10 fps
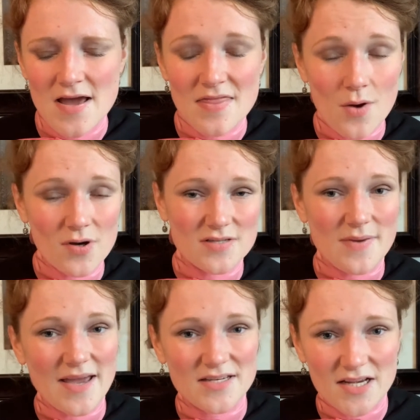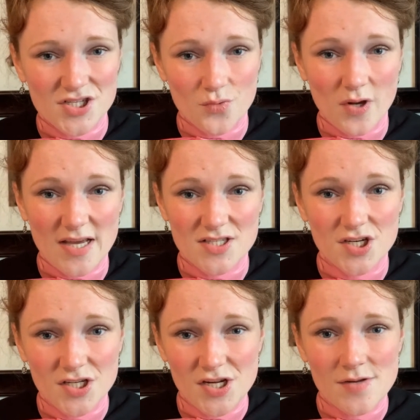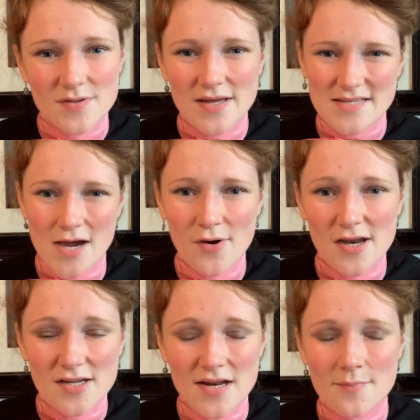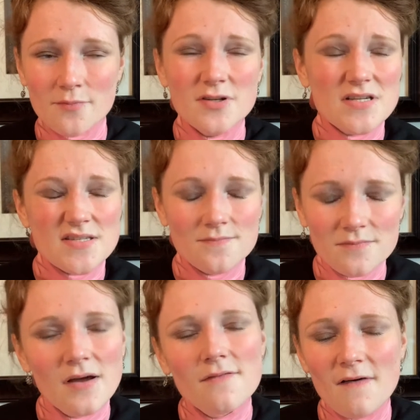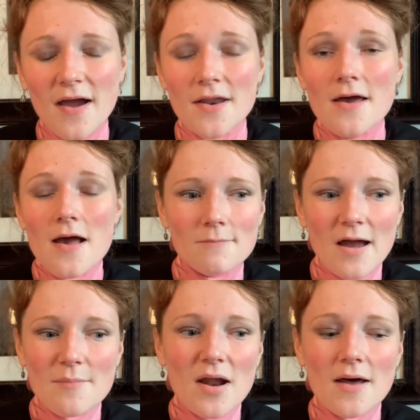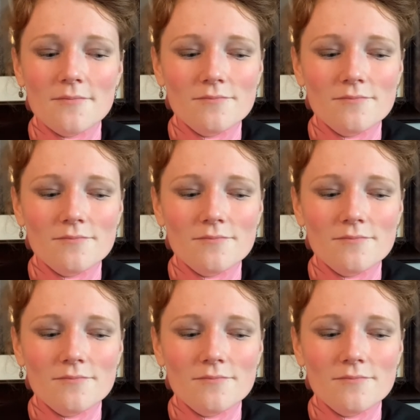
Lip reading: That wasn't my intention when I started it, but that's how it ended up, which is fine. I'm not,